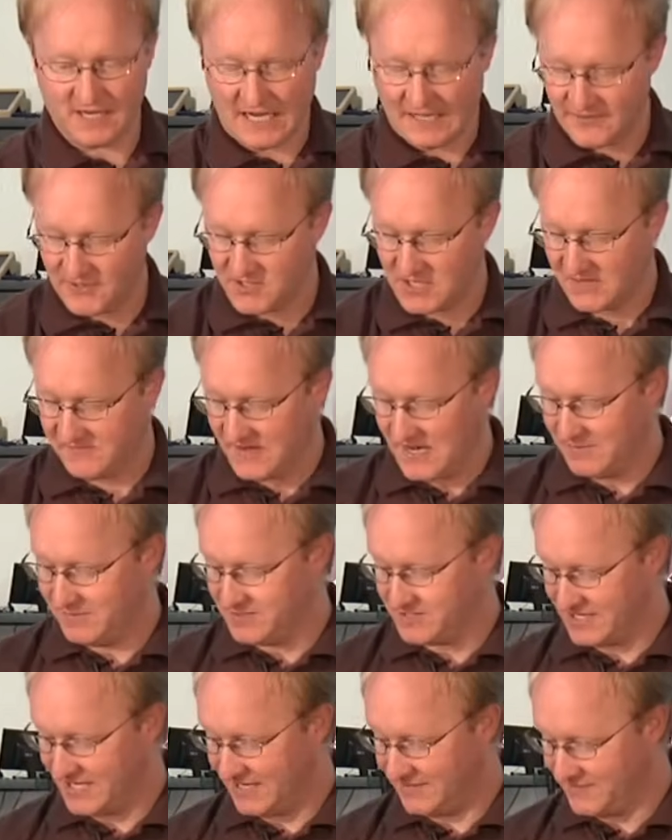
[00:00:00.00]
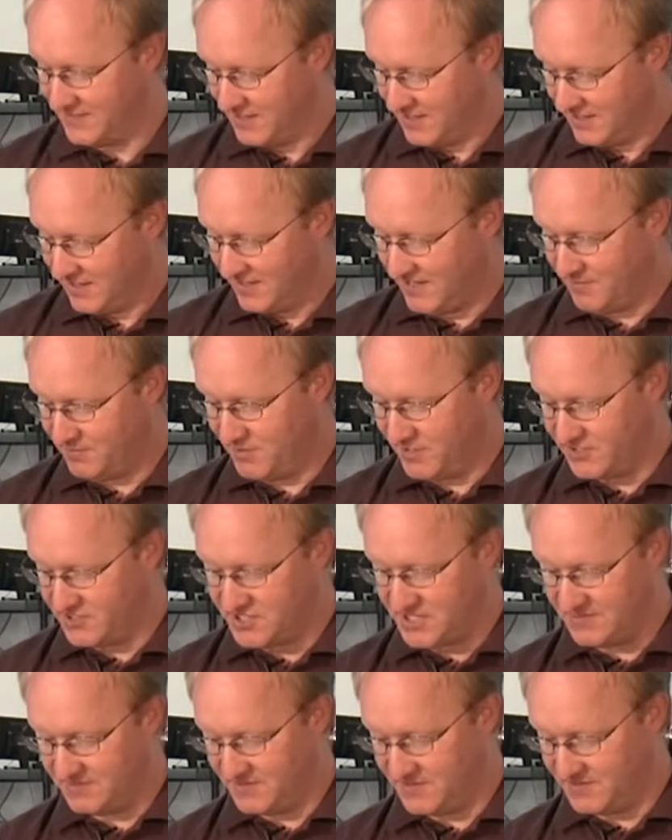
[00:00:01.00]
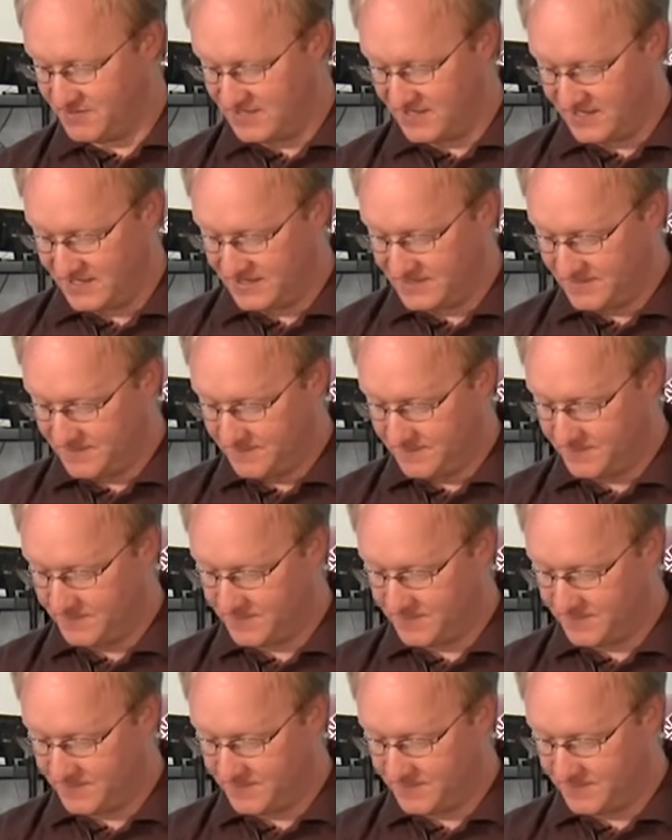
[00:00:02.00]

I got this off Amazon. They're pretty cheap these days.